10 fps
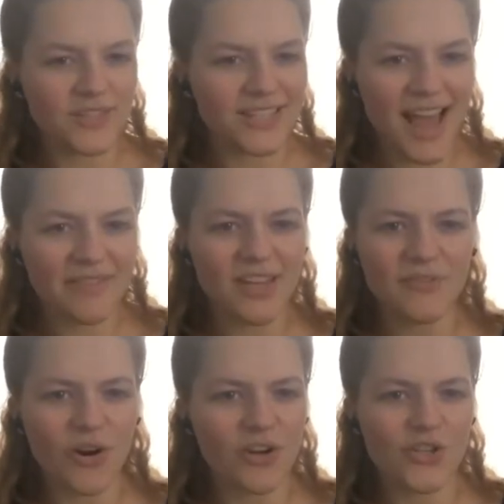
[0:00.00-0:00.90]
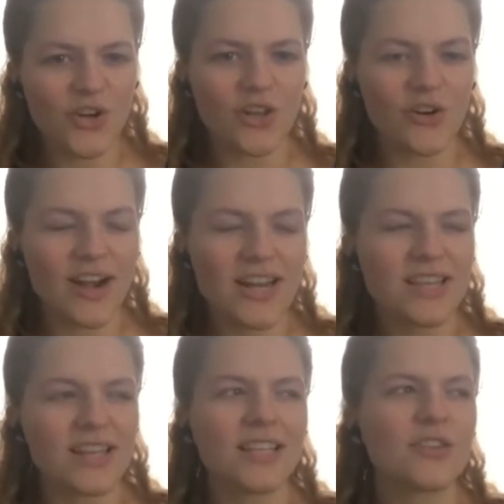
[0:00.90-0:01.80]
It didn't have any varnish on it or
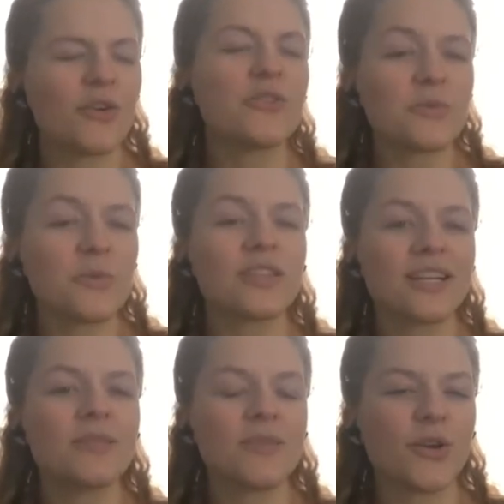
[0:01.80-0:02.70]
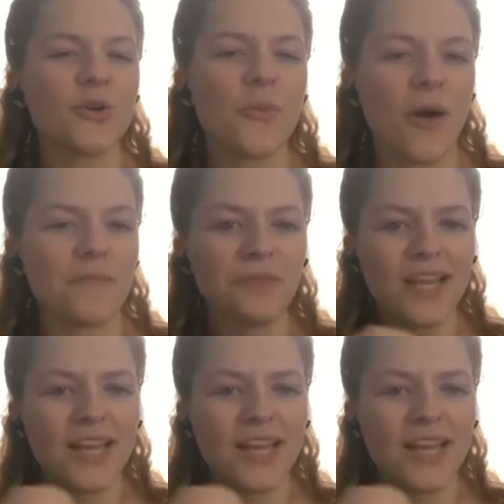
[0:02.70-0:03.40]
anything. And he said, "Oh, this one is going to be a good one."